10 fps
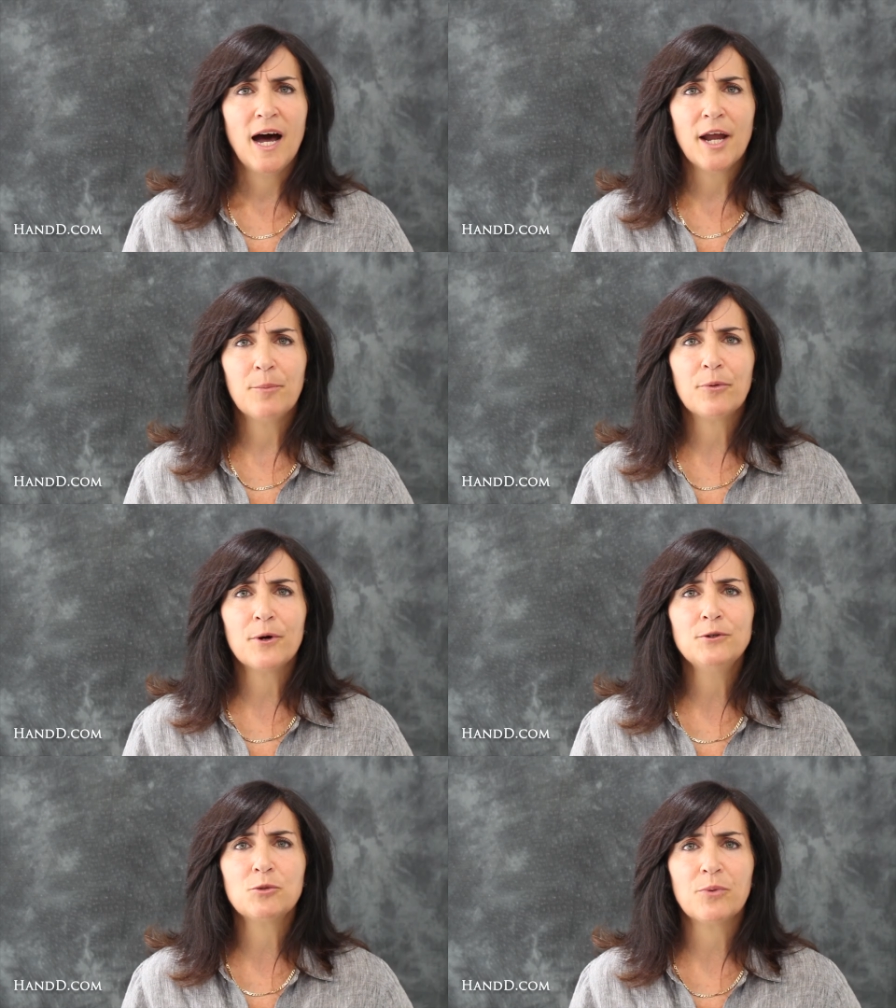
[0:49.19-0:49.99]
I
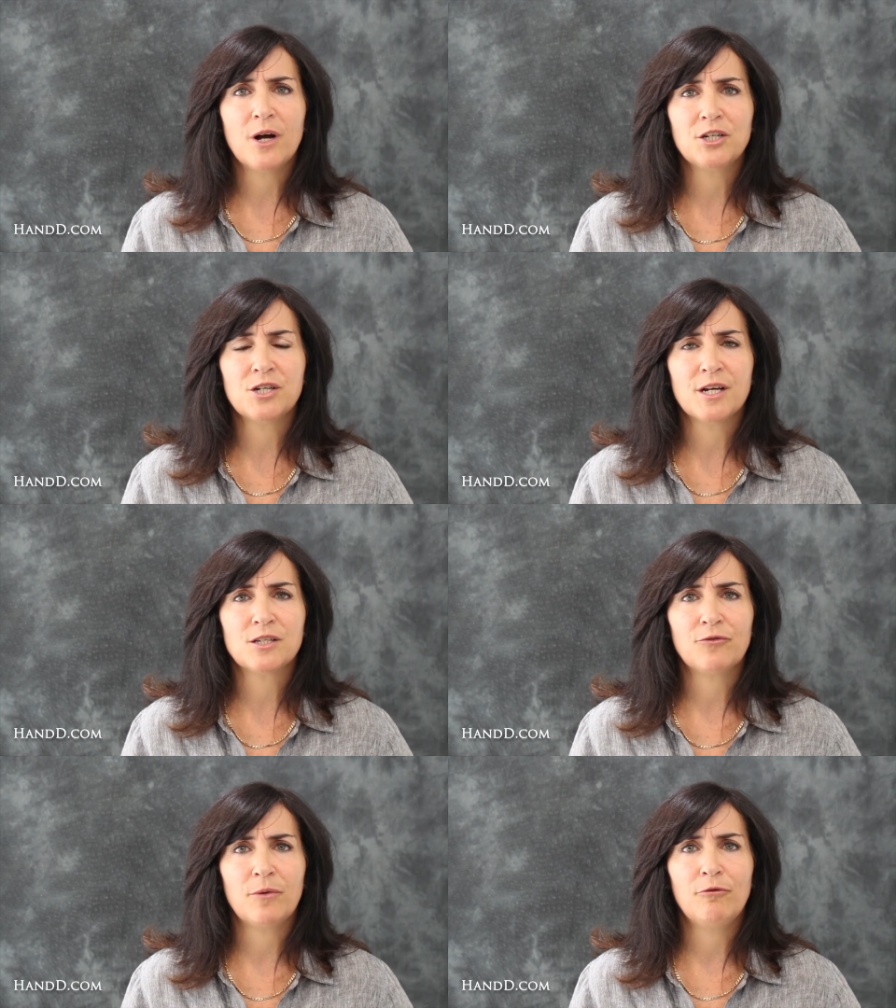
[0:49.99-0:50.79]
approach
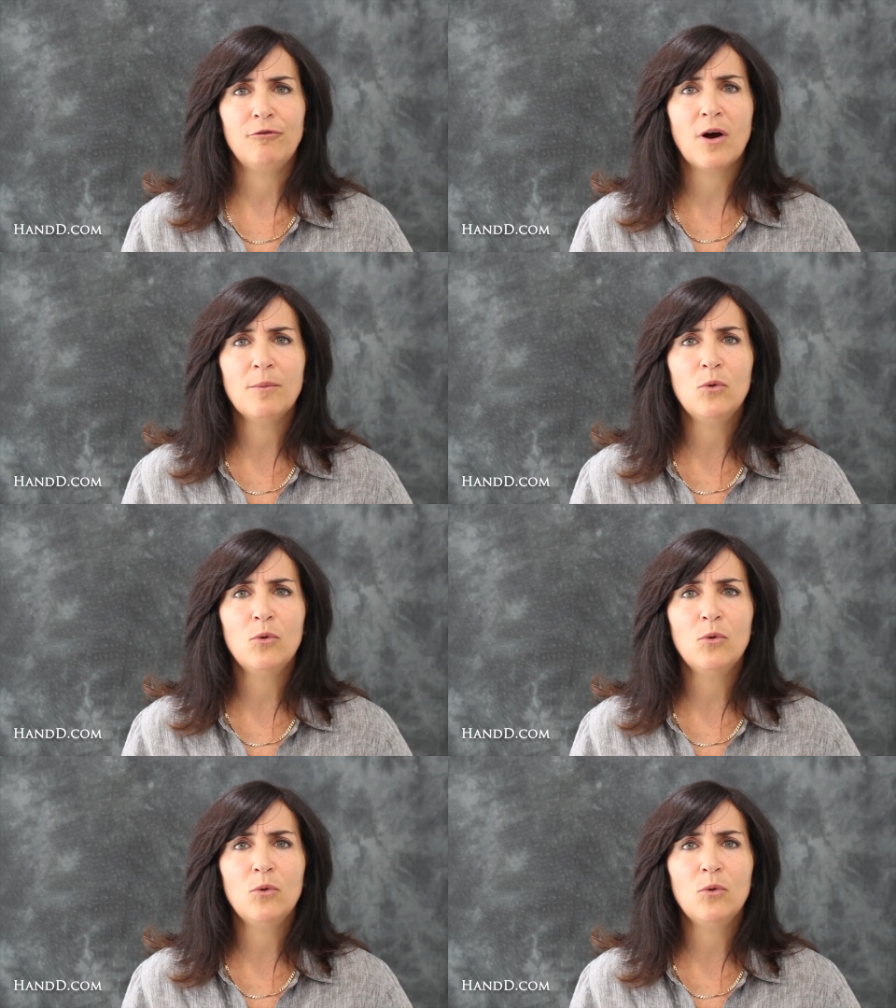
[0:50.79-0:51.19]
projects from far